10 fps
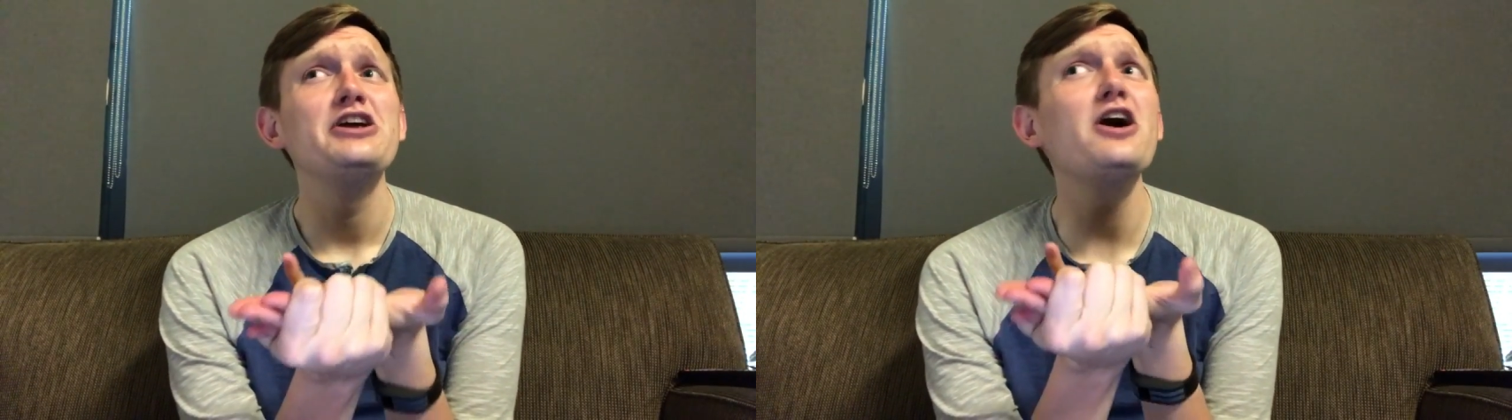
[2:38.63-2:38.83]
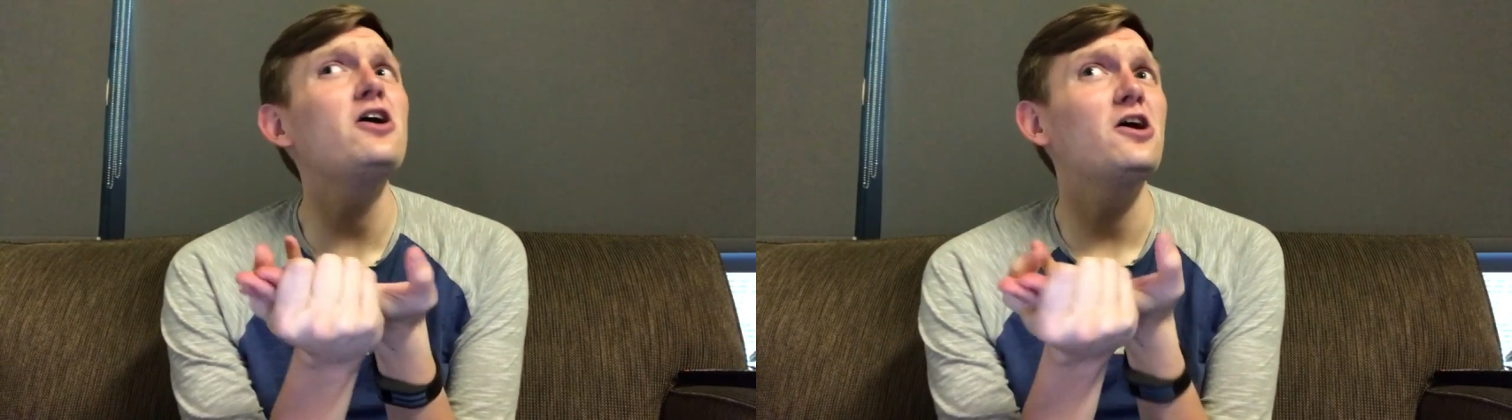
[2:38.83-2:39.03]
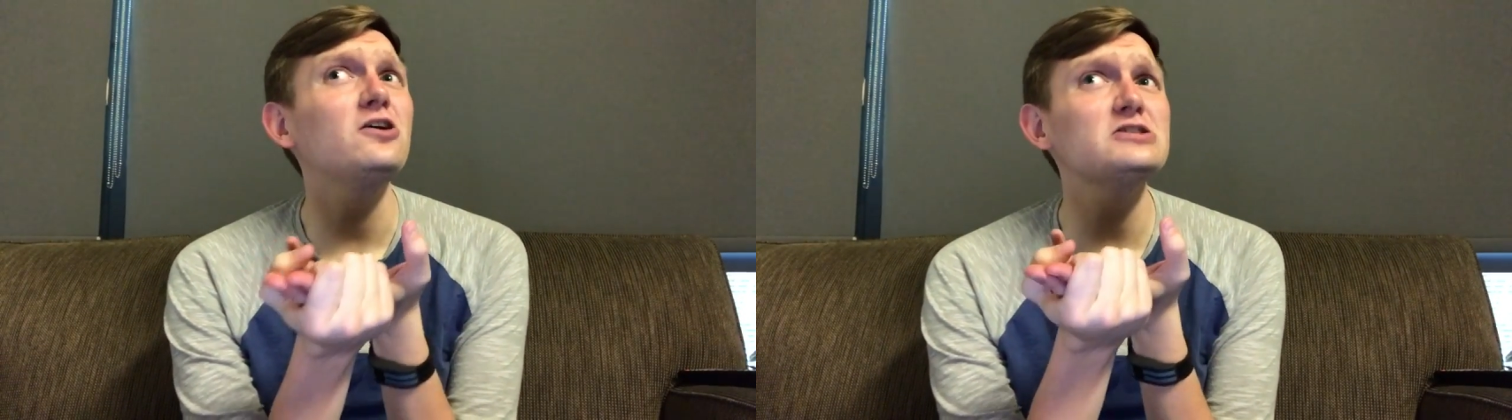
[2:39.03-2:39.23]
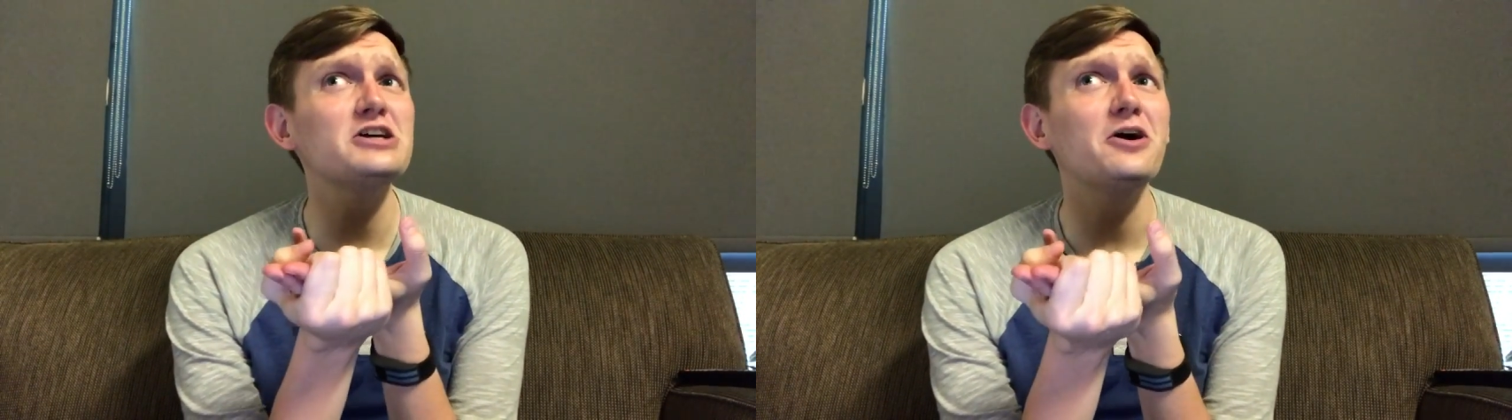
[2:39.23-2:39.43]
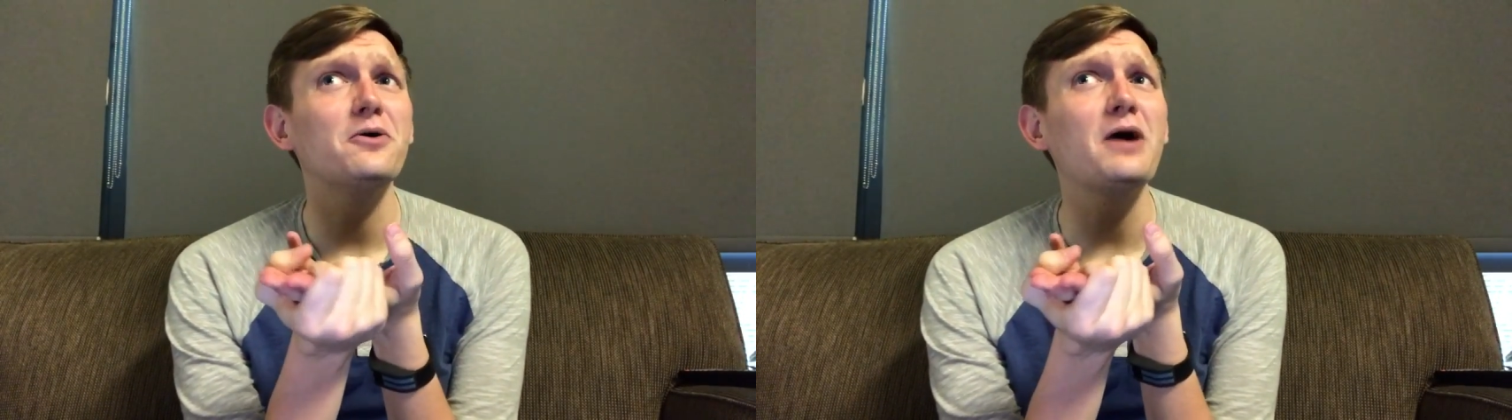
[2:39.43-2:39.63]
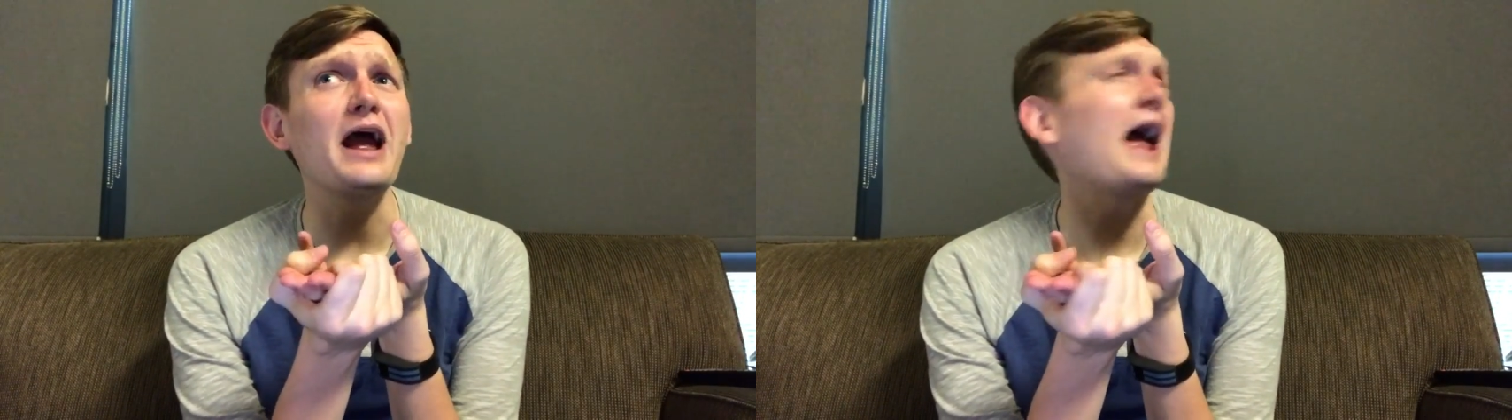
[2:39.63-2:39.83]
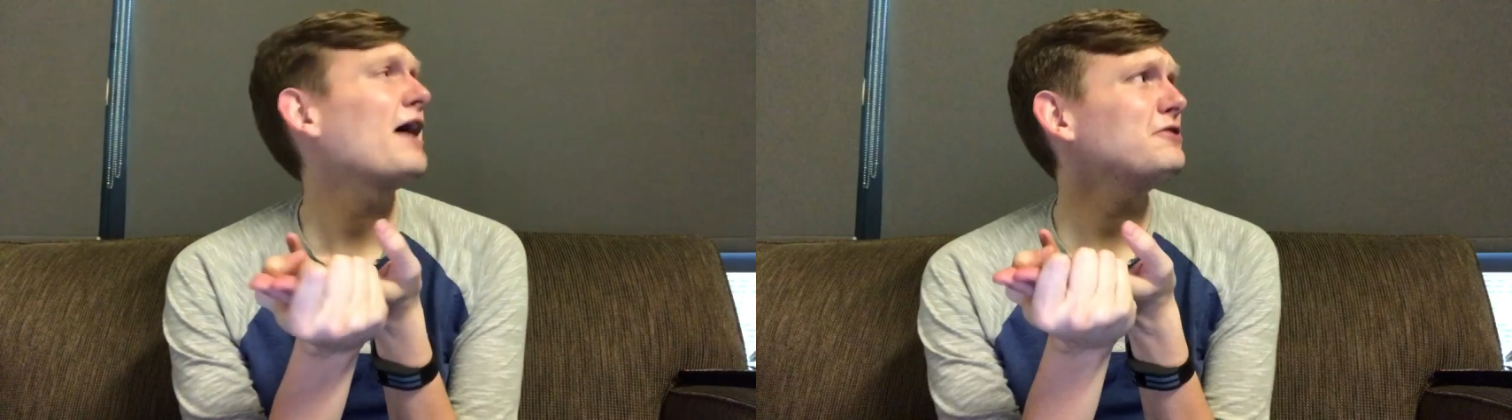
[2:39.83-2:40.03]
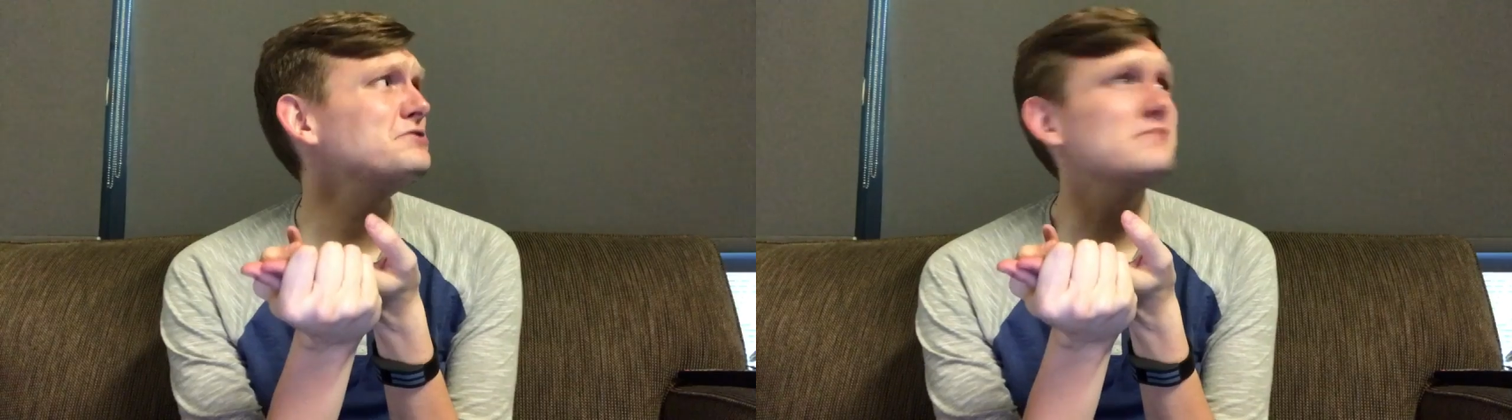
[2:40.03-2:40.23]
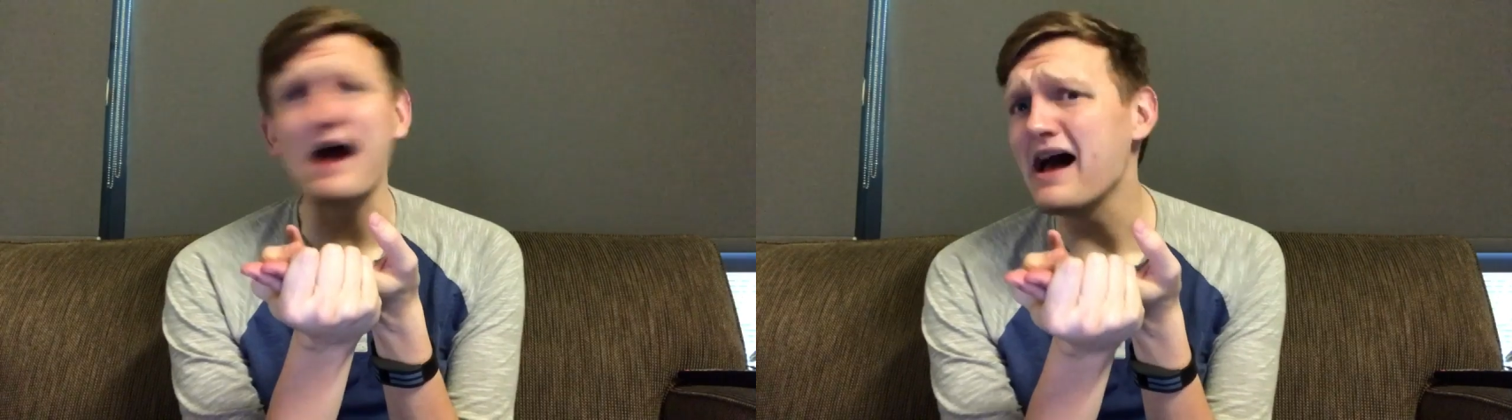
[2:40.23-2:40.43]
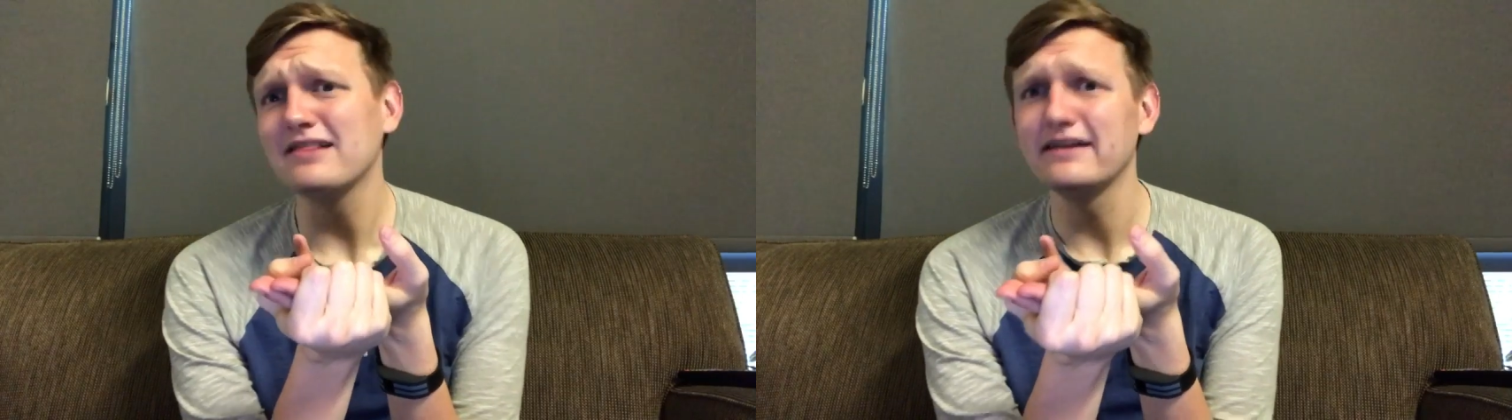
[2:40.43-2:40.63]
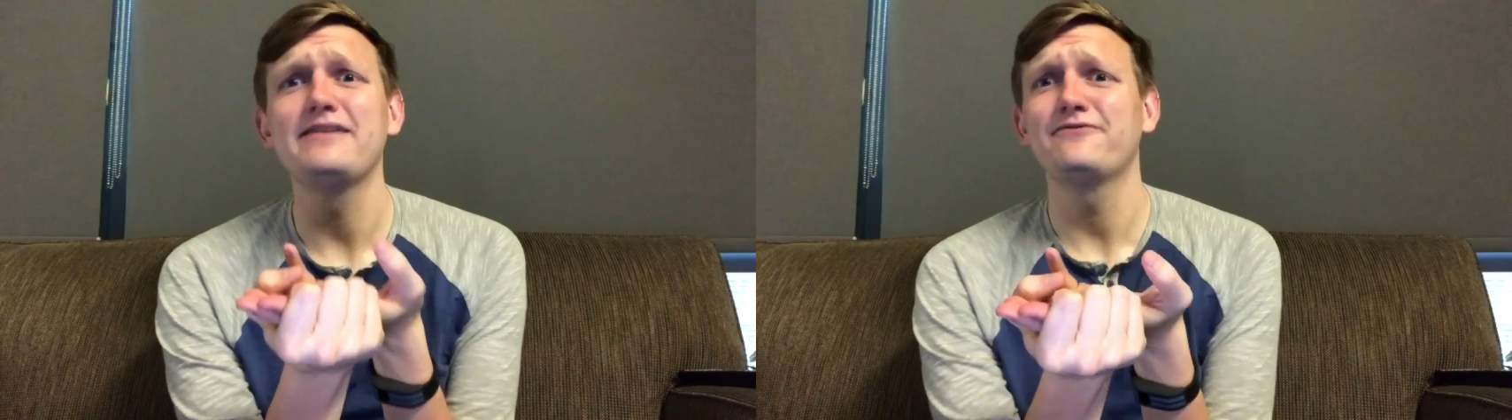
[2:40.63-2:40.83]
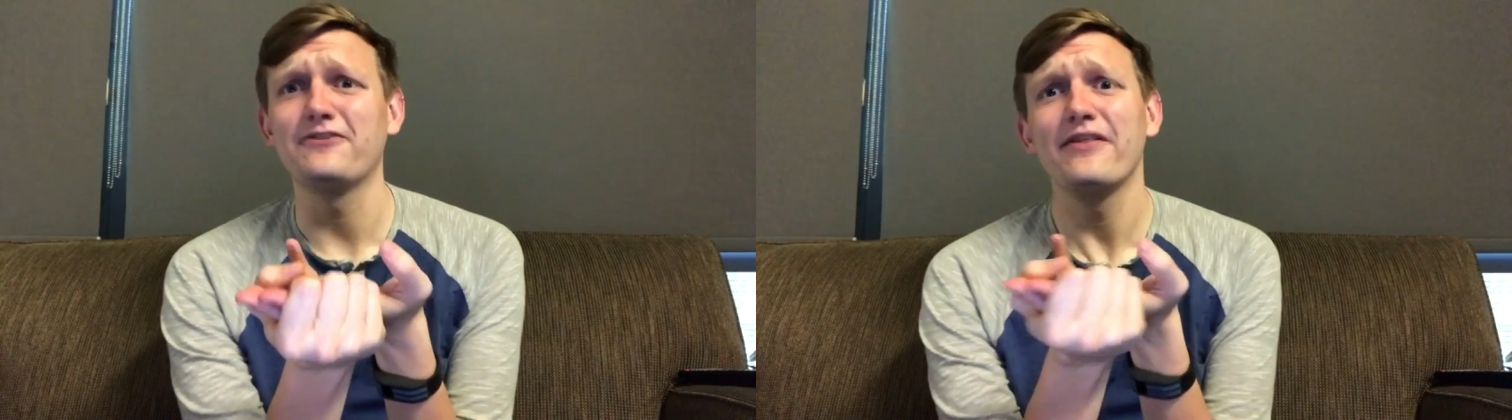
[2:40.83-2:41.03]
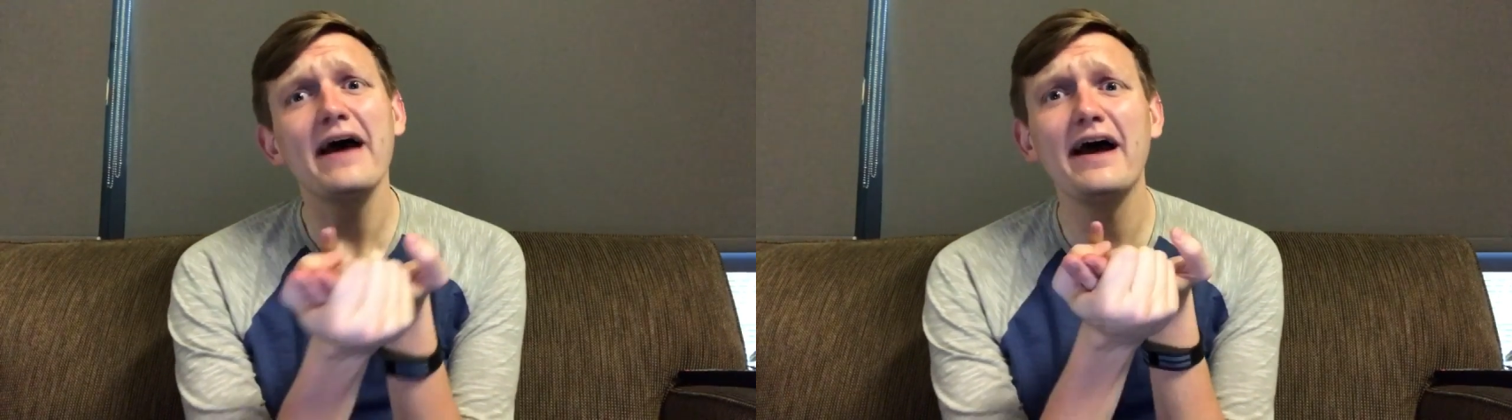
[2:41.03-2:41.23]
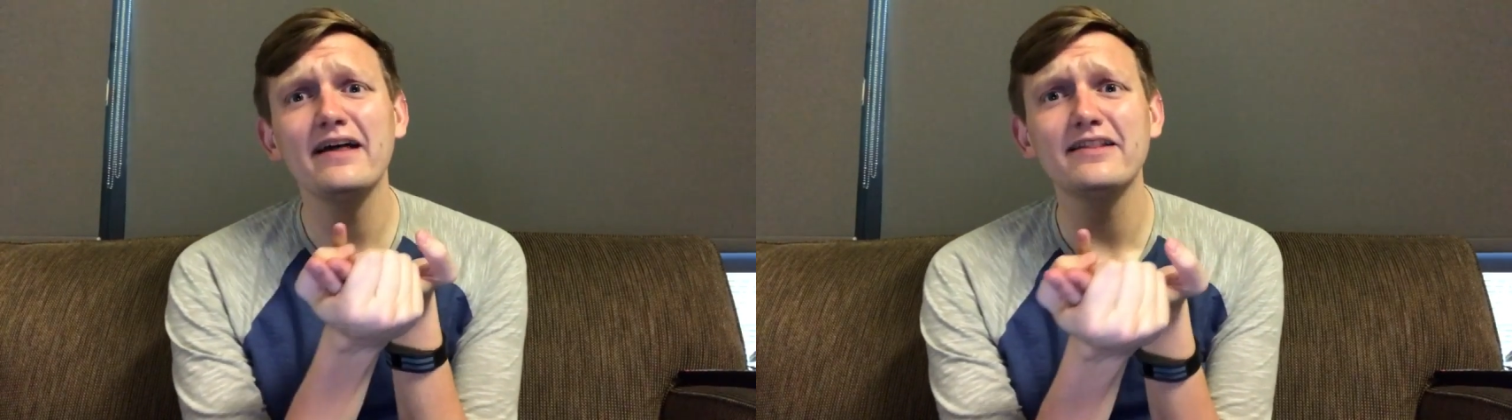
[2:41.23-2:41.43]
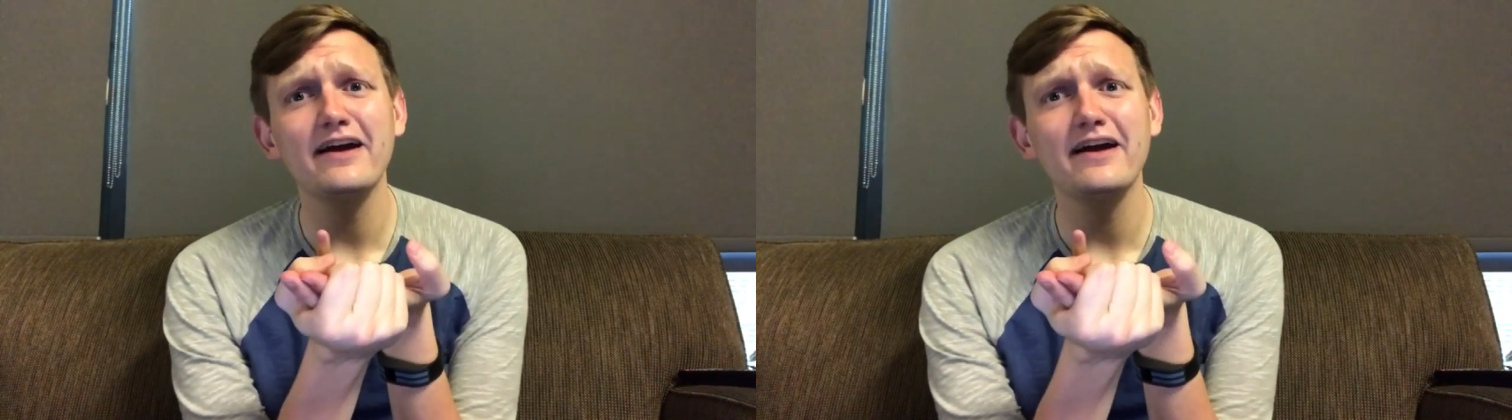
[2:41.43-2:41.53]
y'all, also, how do you not live for that?